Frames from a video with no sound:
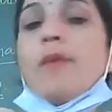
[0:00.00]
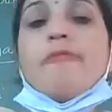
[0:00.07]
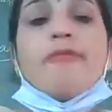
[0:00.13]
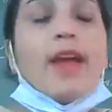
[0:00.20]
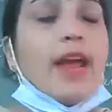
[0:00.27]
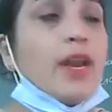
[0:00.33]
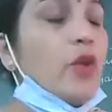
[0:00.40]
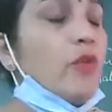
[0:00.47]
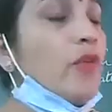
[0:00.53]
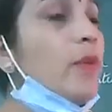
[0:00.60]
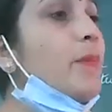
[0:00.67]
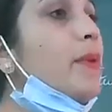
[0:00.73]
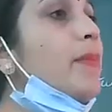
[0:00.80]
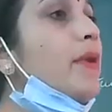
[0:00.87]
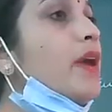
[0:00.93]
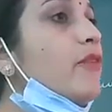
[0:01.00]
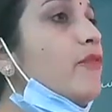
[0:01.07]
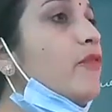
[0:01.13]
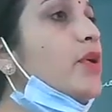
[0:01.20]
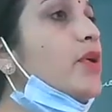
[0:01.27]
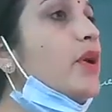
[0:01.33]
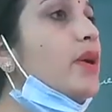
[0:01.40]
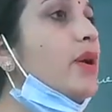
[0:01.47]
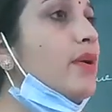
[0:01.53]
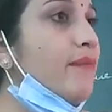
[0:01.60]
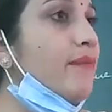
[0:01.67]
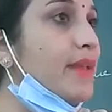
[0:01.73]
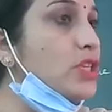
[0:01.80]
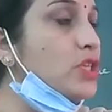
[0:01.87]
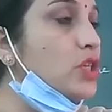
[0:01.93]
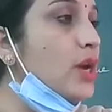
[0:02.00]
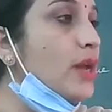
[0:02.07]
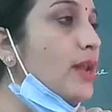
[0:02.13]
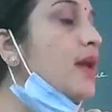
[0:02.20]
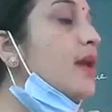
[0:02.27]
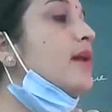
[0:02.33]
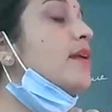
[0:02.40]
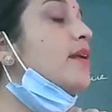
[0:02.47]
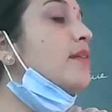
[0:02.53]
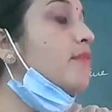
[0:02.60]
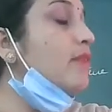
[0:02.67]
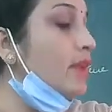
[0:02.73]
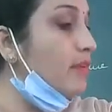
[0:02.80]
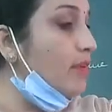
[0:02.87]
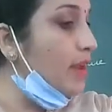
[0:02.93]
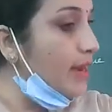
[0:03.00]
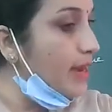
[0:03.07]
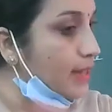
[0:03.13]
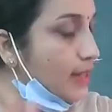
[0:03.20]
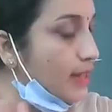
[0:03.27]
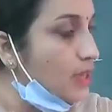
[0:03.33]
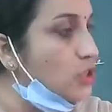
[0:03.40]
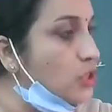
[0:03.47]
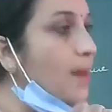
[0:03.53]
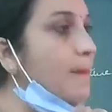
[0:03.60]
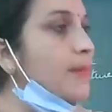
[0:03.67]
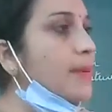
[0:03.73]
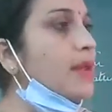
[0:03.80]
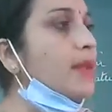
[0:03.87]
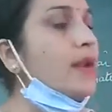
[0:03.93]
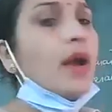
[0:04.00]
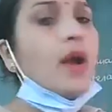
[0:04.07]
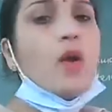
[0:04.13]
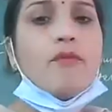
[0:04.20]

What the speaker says: When you will prepare for your literature, Read the chapter.